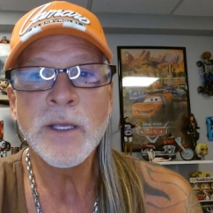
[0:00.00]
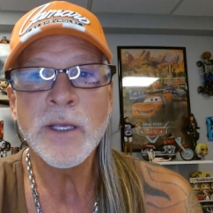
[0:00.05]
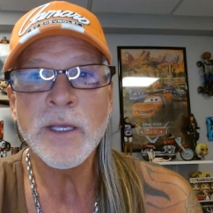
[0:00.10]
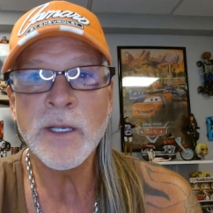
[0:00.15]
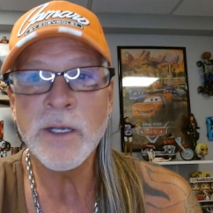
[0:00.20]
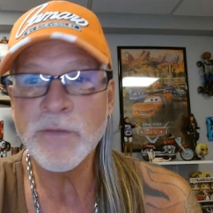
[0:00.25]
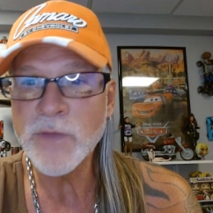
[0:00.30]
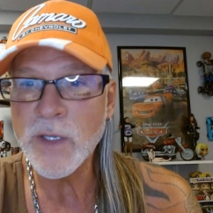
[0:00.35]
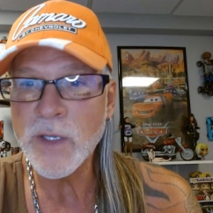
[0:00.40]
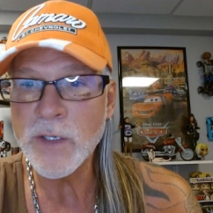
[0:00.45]

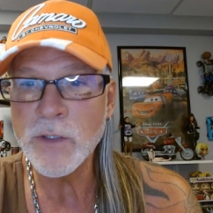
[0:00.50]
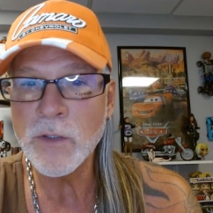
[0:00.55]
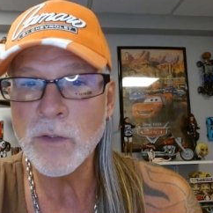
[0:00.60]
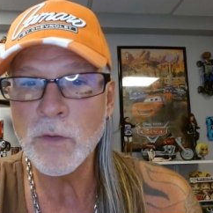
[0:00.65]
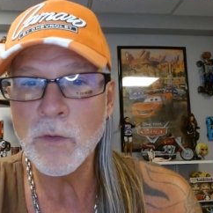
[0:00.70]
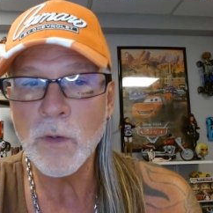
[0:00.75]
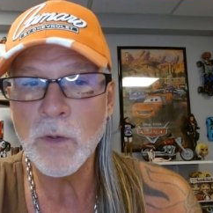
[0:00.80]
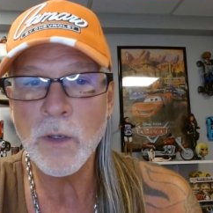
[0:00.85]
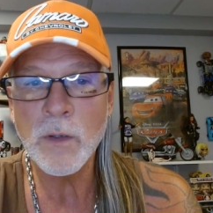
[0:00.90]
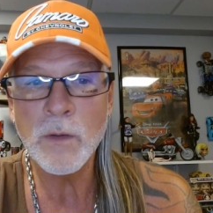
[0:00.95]
And if they
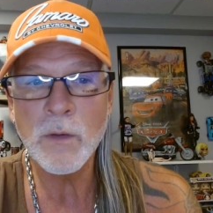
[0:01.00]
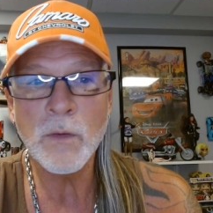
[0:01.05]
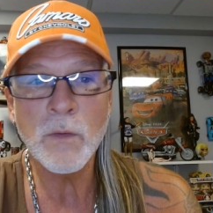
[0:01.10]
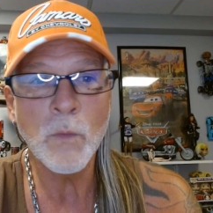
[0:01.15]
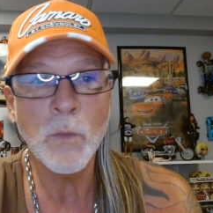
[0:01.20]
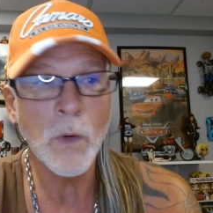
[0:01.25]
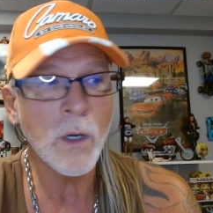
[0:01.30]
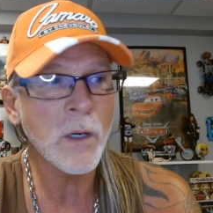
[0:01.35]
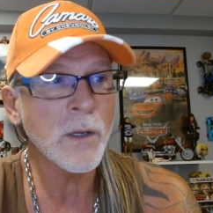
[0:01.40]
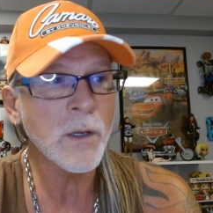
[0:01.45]
do
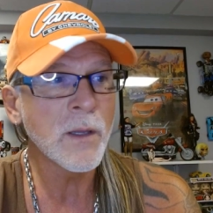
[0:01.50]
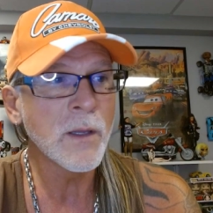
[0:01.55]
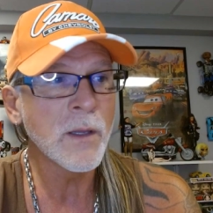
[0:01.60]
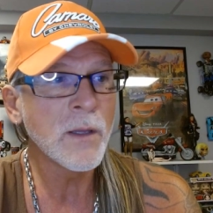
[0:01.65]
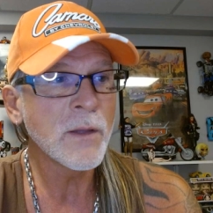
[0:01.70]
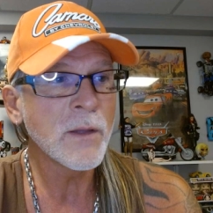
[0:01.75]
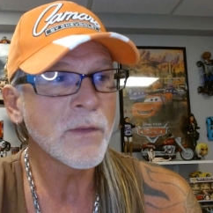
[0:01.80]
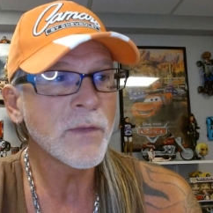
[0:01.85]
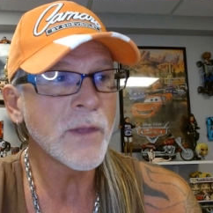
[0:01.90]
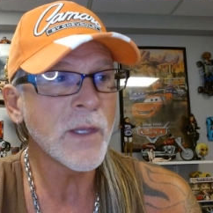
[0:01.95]
work,
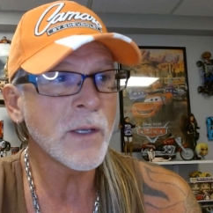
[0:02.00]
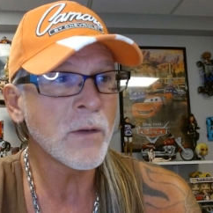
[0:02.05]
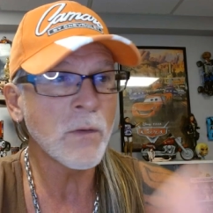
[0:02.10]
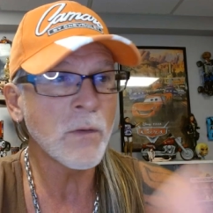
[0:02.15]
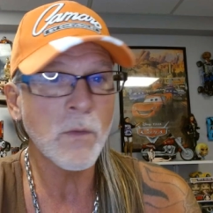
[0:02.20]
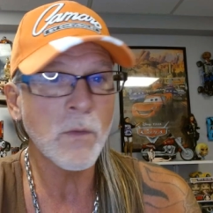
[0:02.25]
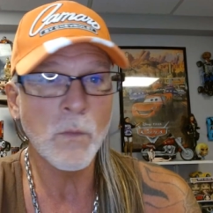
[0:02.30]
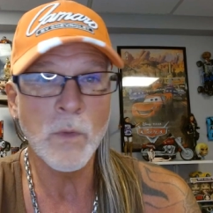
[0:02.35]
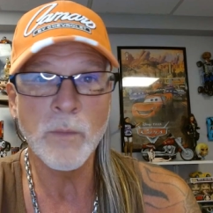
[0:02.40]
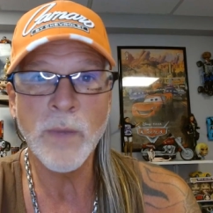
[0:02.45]
then
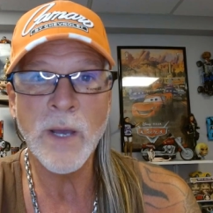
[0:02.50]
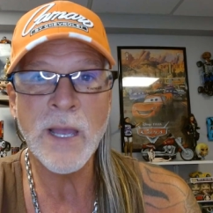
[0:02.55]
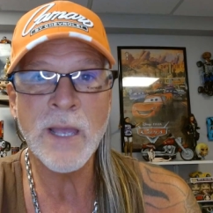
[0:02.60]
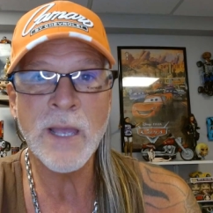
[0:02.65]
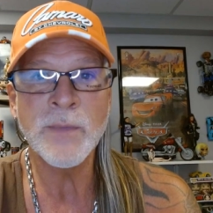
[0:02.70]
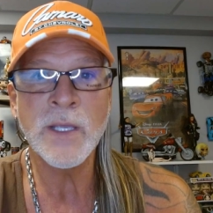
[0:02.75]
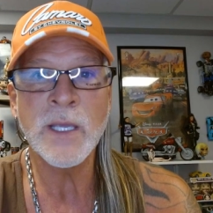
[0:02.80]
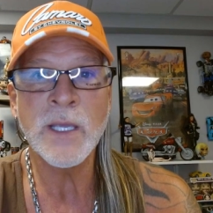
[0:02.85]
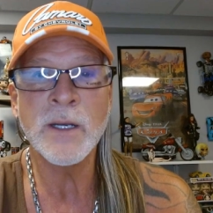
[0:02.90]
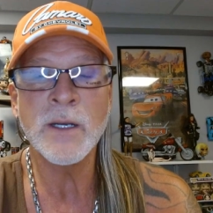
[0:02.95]
we'll buy
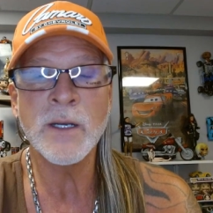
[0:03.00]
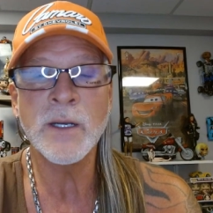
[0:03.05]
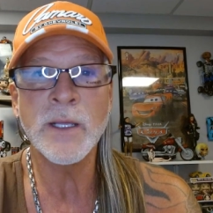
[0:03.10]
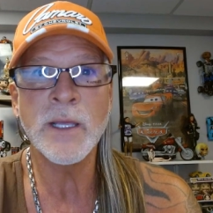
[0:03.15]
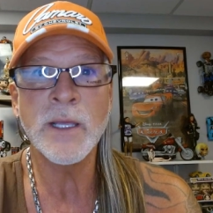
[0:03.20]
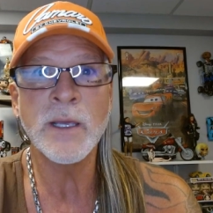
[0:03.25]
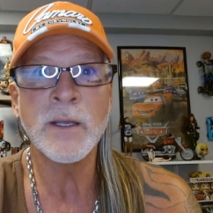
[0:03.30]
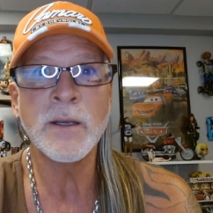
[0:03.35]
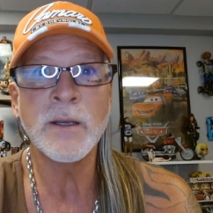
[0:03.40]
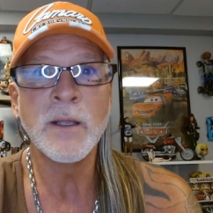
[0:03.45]
them again and
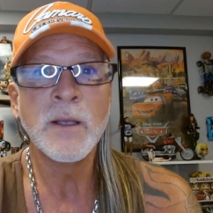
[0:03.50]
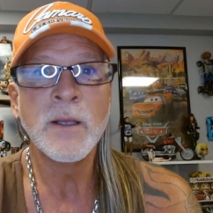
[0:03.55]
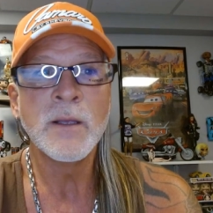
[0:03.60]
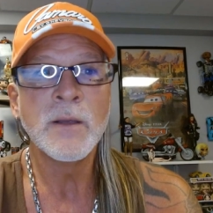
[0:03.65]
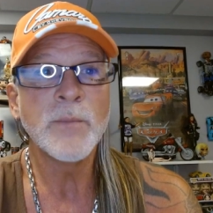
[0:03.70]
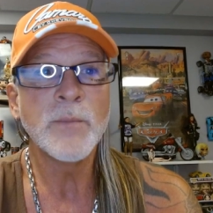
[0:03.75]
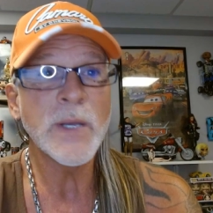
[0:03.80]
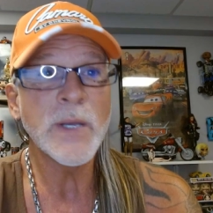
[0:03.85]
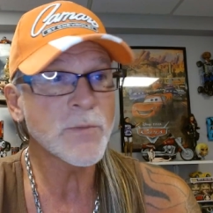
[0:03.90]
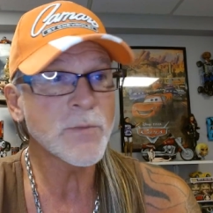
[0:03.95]
again.
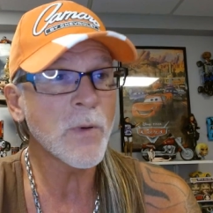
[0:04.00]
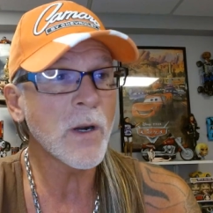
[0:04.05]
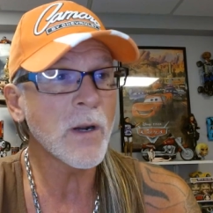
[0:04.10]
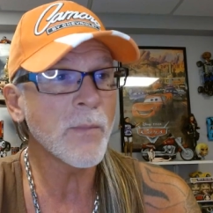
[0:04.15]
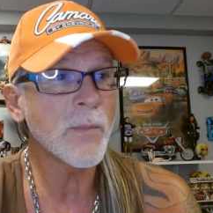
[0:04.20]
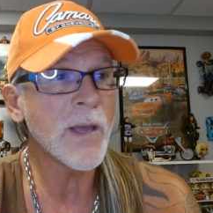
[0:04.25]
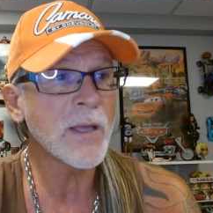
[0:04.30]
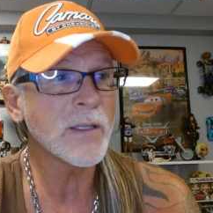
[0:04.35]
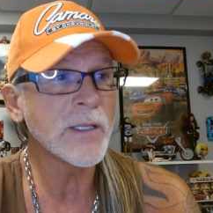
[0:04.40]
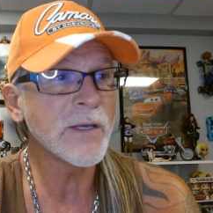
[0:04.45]
Best part
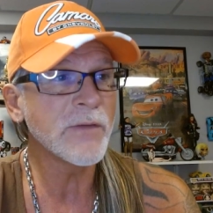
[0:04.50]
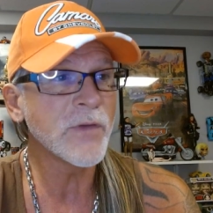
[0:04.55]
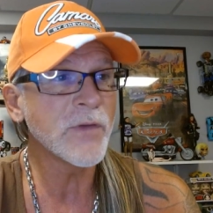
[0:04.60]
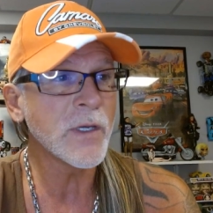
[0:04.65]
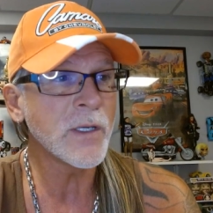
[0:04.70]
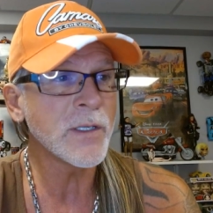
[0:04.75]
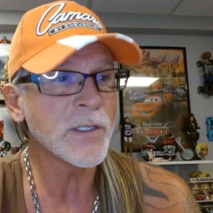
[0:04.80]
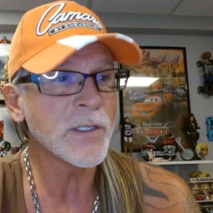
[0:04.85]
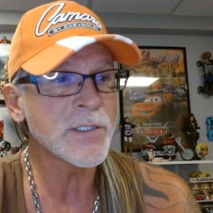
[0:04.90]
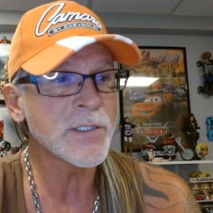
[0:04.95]
about
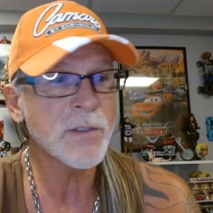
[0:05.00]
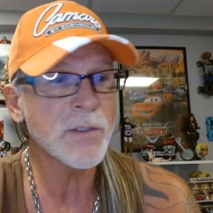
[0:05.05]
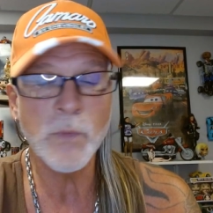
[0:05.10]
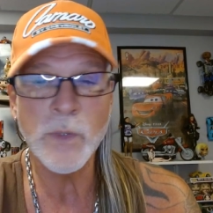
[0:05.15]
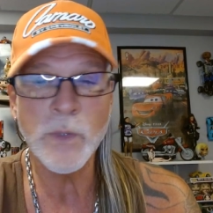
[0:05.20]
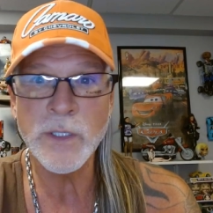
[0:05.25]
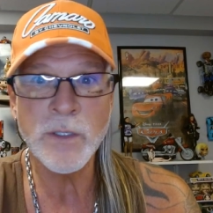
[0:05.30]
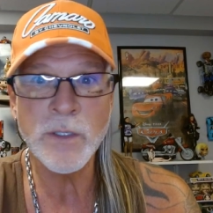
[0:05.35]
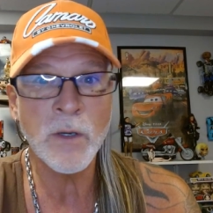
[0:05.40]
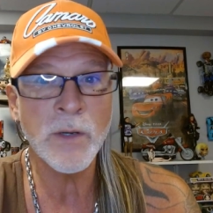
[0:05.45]
LiveGood is
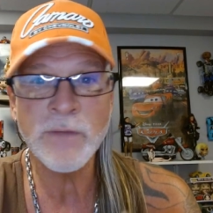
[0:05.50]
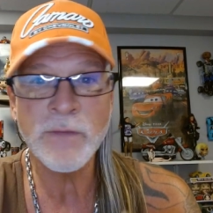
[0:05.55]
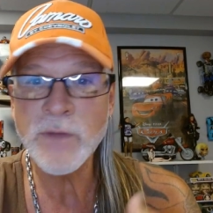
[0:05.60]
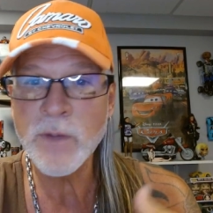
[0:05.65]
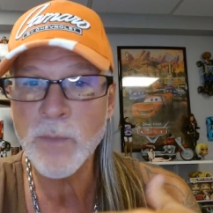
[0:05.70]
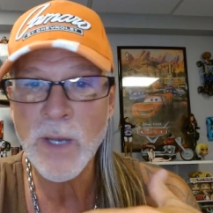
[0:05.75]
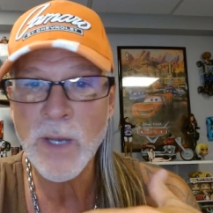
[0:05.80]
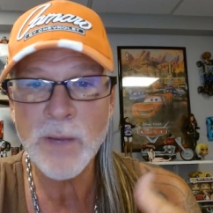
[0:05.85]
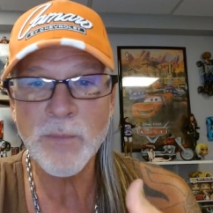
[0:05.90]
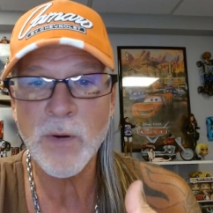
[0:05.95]
we don't have
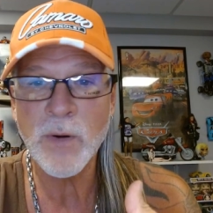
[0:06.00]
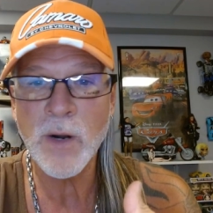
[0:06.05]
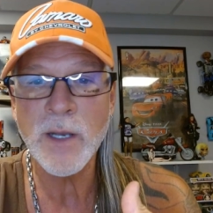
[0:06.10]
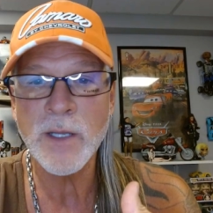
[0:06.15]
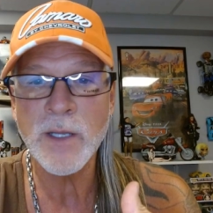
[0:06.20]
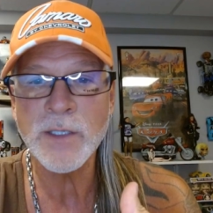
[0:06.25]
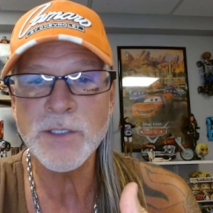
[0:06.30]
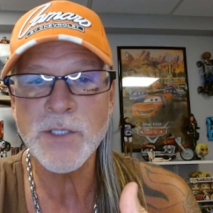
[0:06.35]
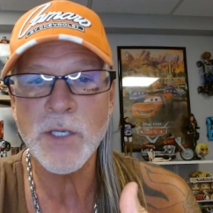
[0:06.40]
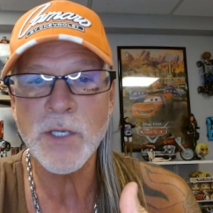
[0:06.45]
to buy
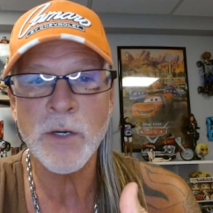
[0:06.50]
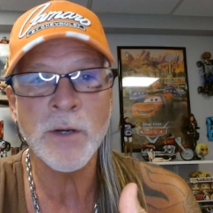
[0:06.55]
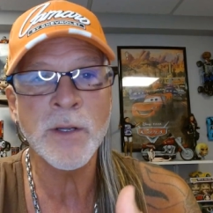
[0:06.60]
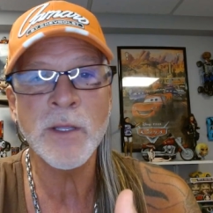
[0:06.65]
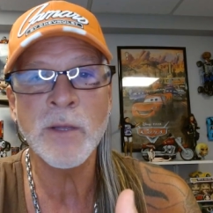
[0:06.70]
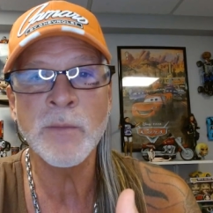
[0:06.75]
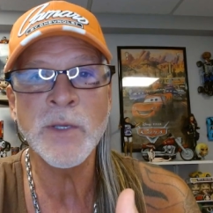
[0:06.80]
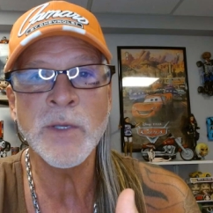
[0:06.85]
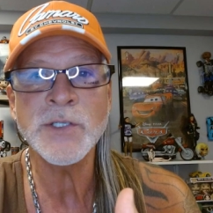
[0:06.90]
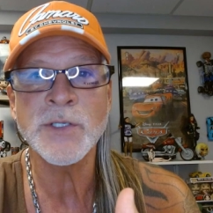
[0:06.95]
products to earn
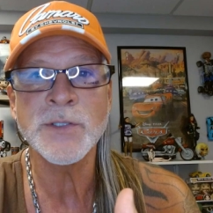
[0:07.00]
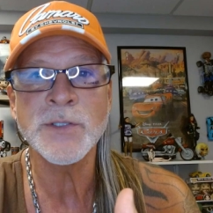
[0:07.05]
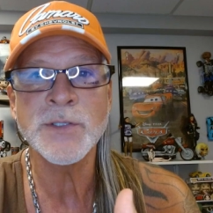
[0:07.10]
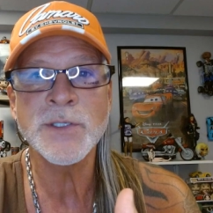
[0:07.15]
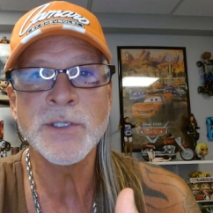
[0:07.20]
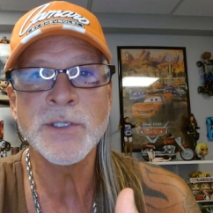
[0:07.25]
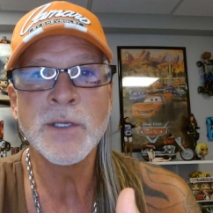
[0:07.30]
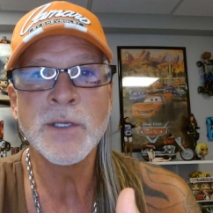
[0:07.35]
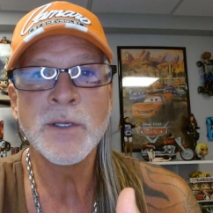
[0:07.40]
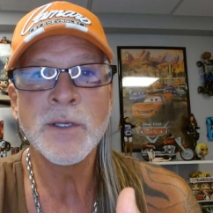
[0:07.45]
commissions.